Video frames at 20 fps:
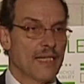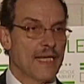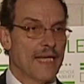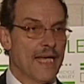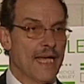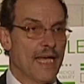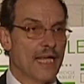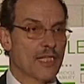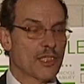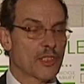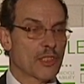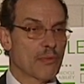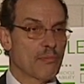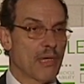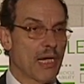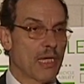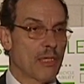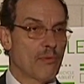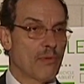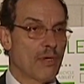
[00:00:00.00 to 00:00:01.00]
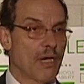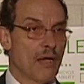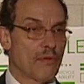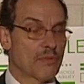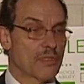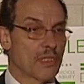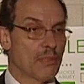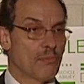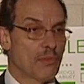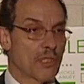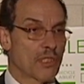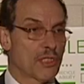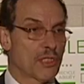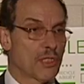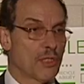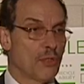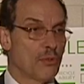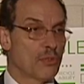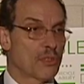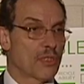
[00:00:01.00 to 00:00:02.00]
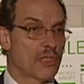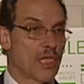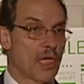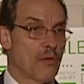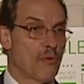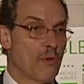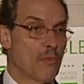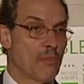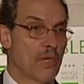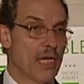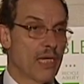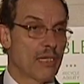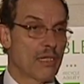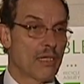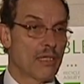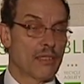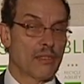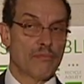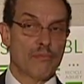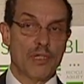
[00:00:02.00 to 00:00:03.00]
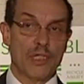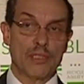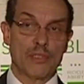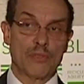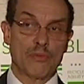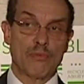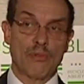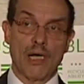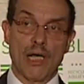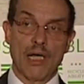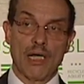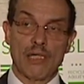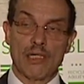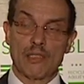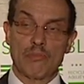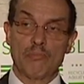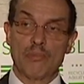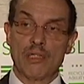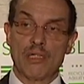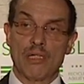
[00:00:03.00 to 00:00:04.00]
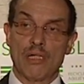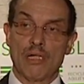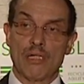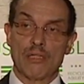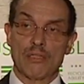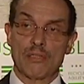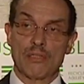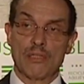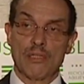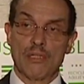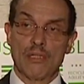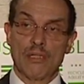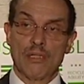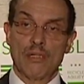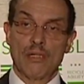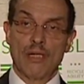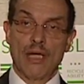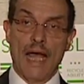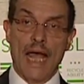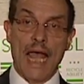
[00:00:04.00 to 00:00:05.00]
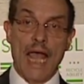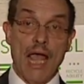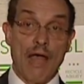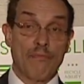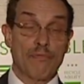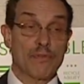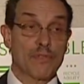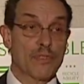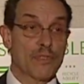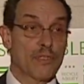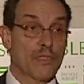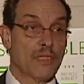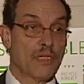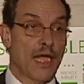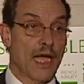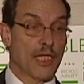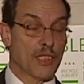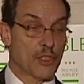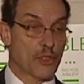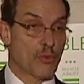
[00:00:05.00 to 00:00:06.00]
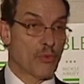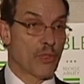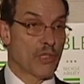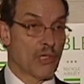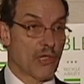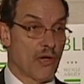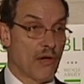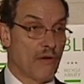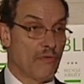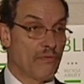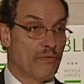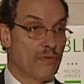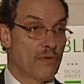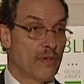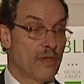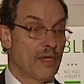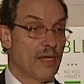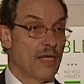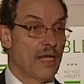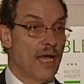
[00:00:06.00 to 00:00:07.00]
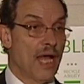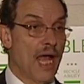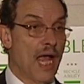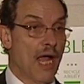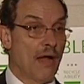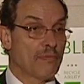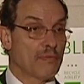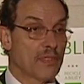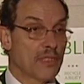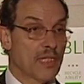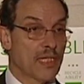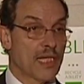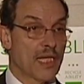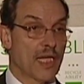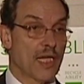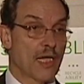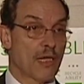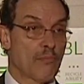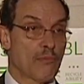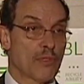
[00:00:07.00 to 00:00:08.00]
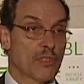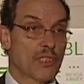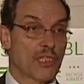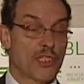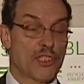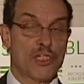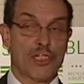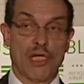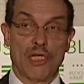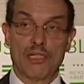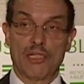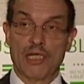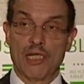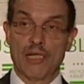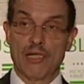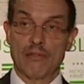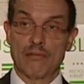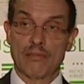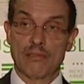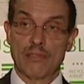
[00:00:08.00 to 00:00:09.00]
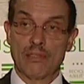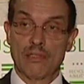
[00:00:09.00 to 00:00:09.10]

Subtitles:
And somebody will have some excuse that they will make. And the reason why is because after the lights went off, after the cameras had shut down,